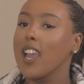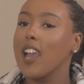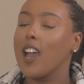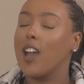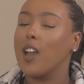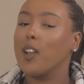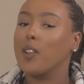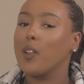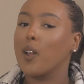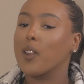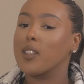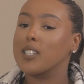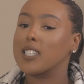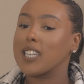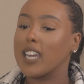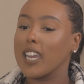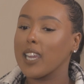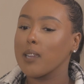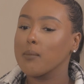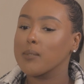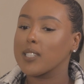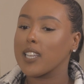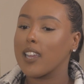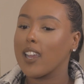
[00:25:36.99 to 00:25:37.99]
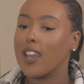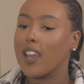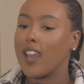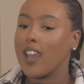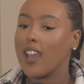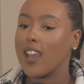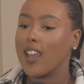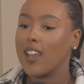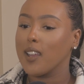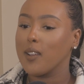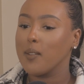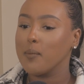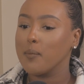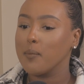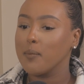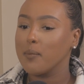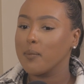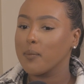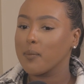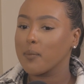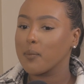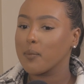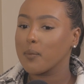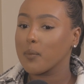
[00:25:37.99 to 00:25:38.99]
a lot of the times,
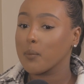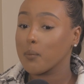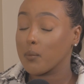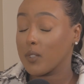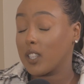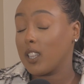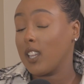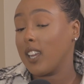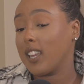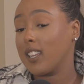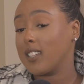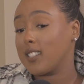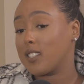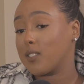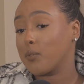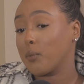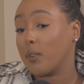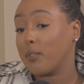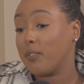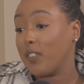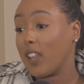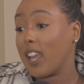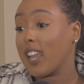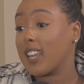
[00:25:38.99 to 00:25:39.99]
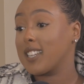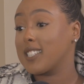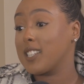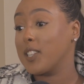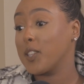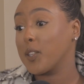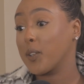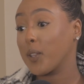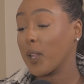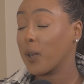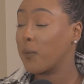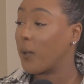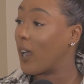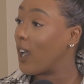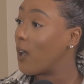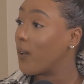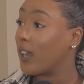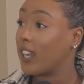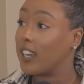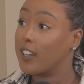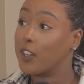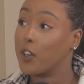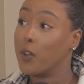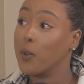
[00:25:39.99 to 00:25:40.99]
clients reflect and they're like, wow,
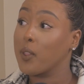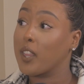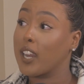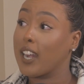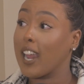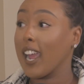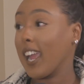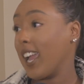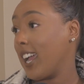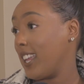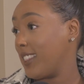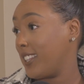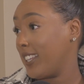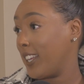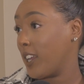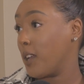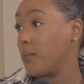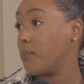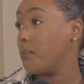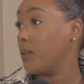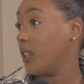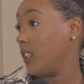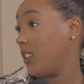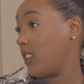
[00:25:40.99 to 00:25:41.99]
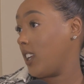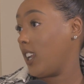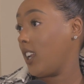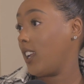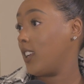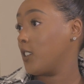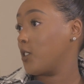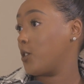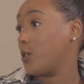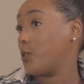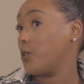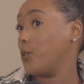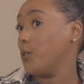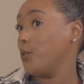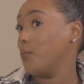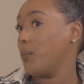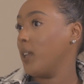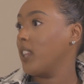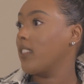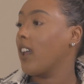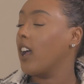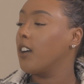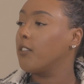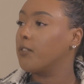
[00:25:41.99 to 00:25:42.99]
I didn't know that I had the ability to
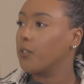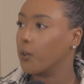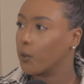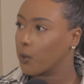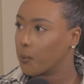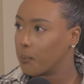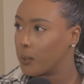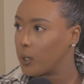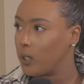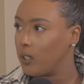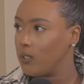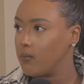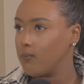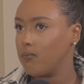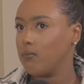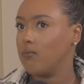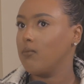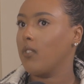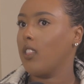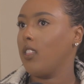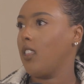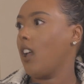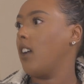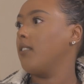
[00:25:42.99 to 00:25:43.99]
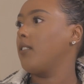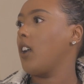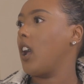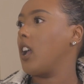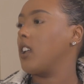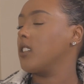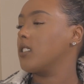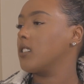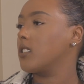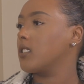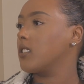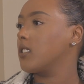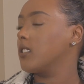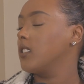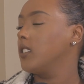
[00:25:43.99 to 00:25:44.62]
be that vulnerable that fast.